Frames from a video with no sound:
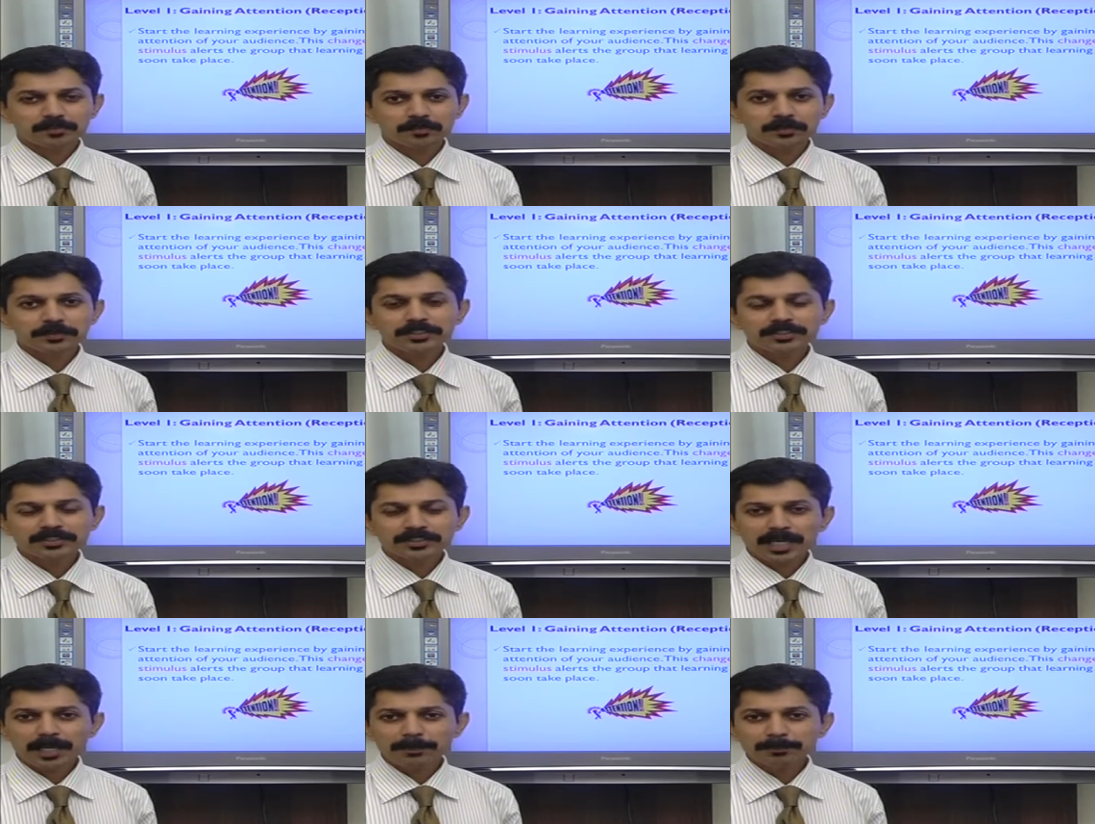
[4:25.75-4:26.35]
which
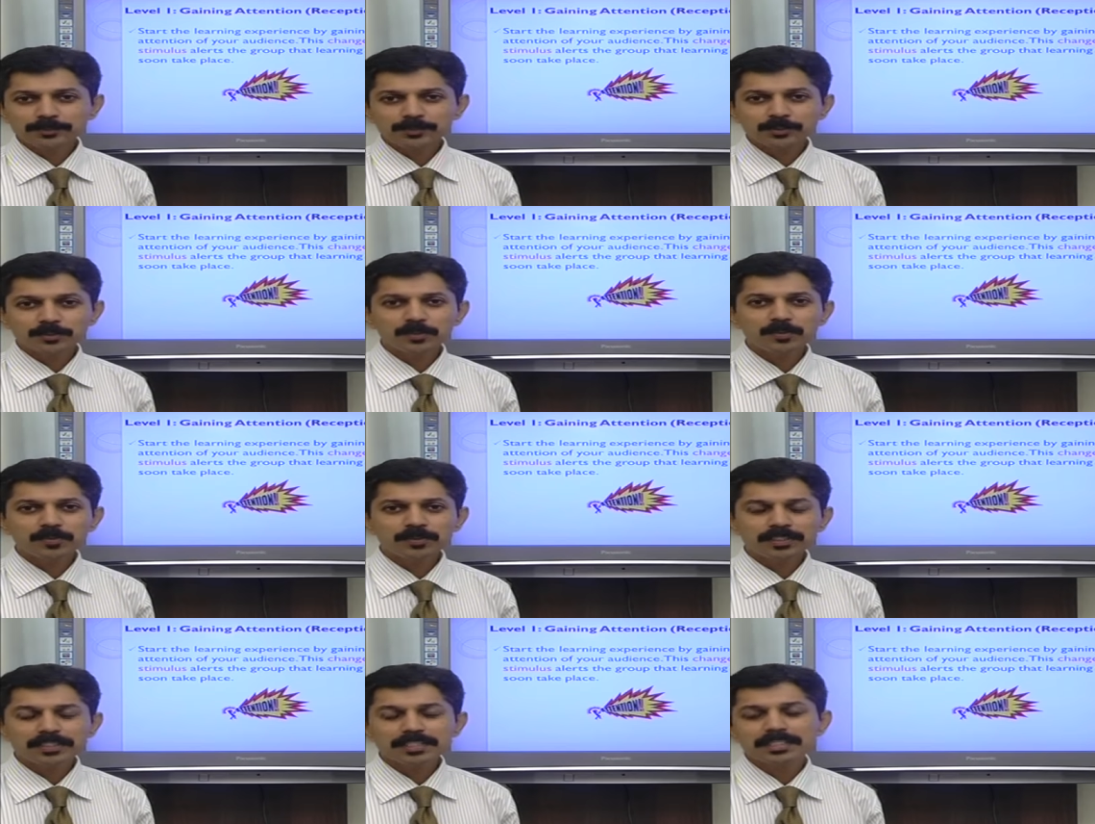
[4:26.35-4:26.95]
is
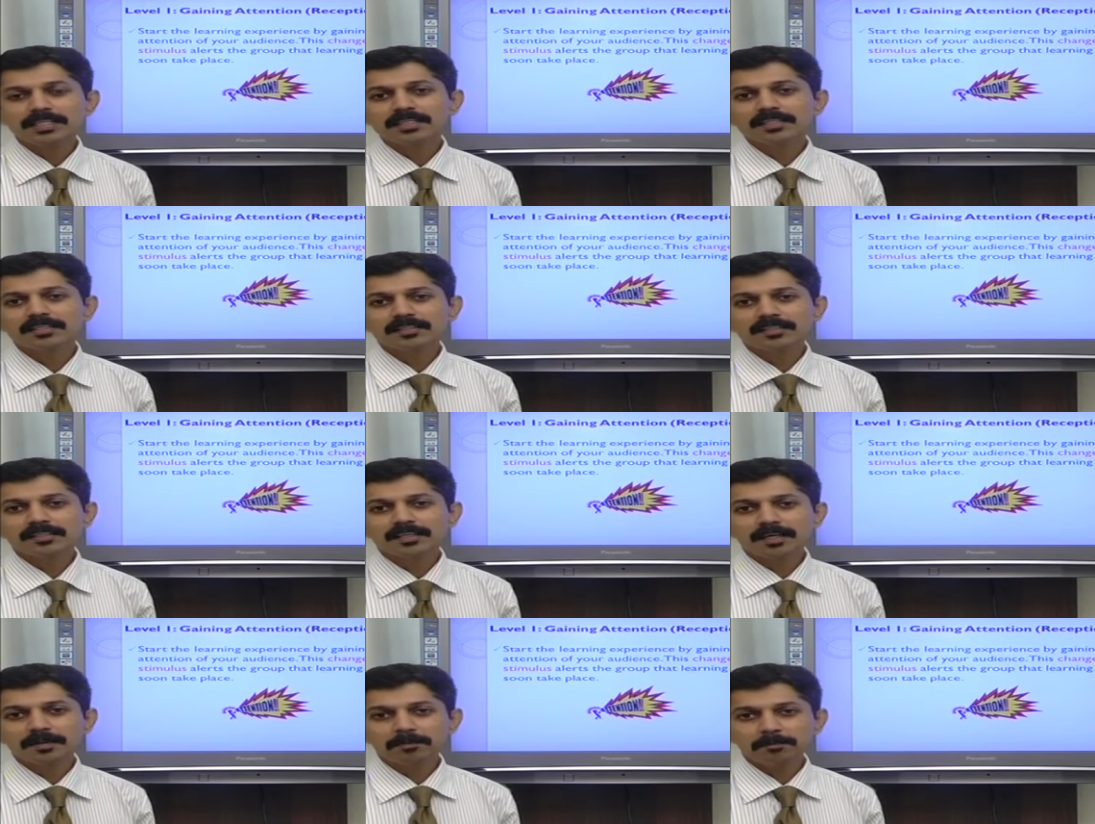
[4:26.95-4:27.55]
absolutely
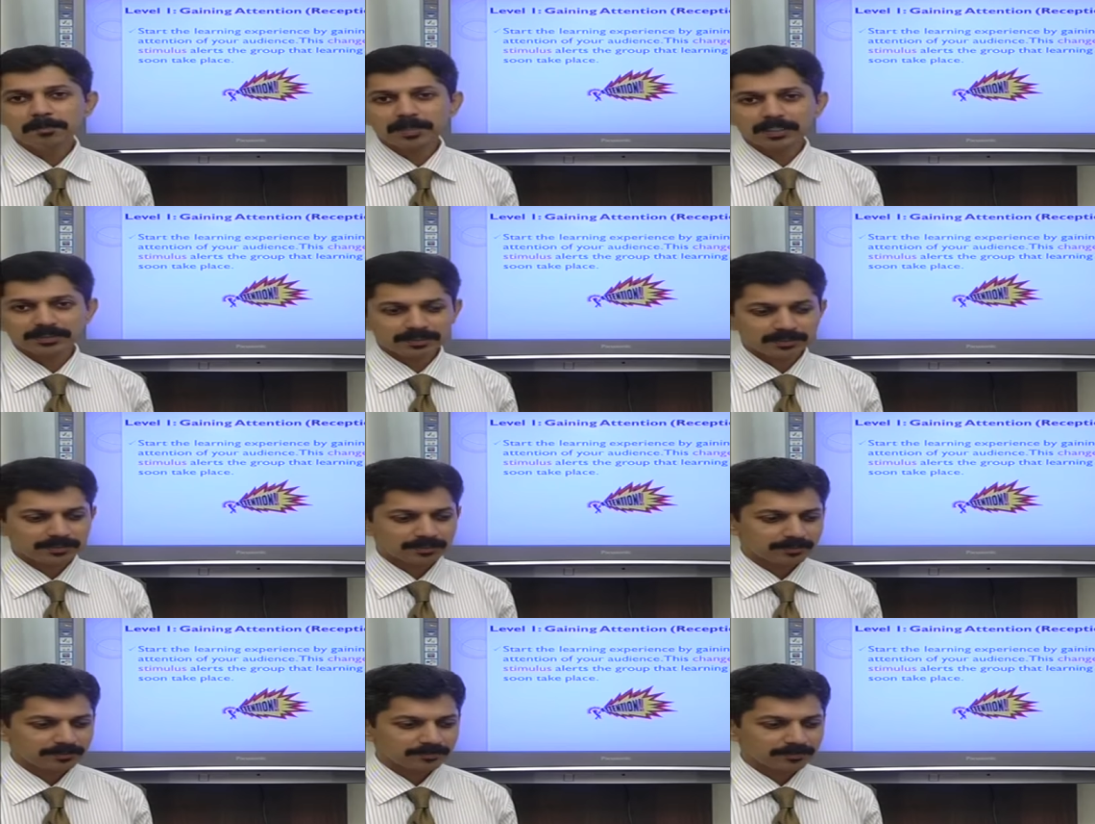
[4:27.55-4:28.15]
a
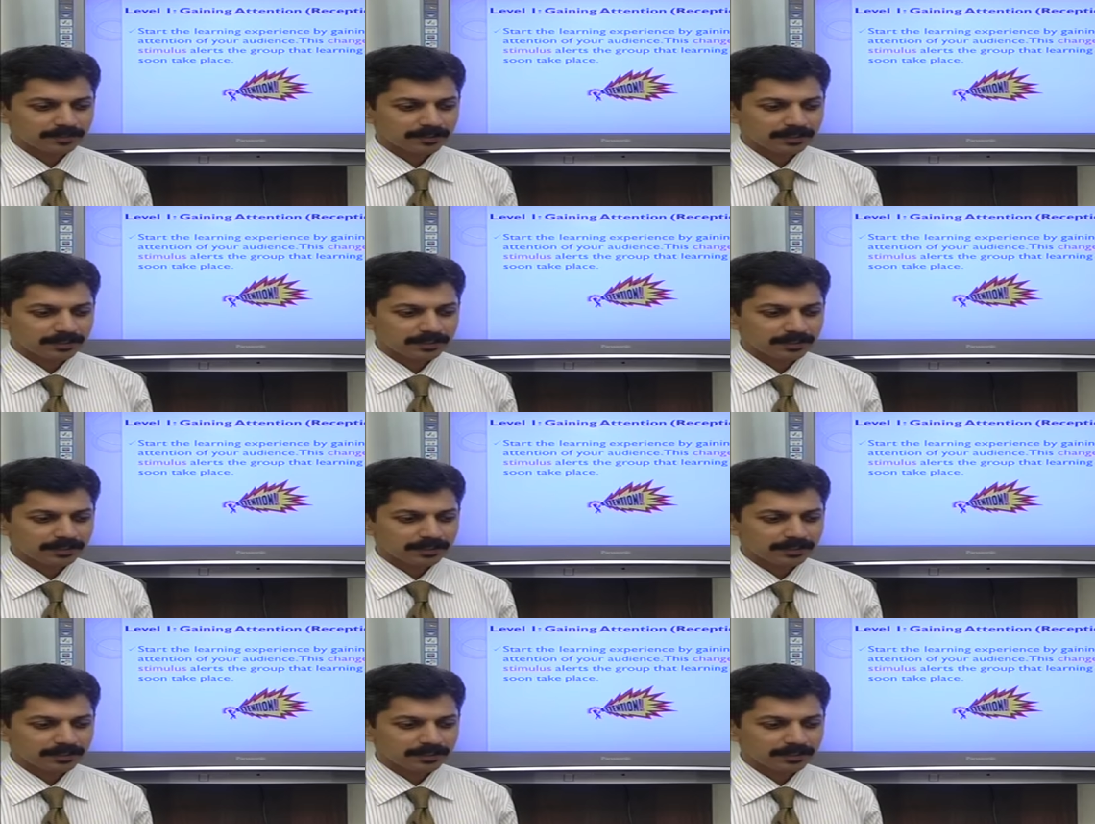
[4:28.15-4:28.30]
must.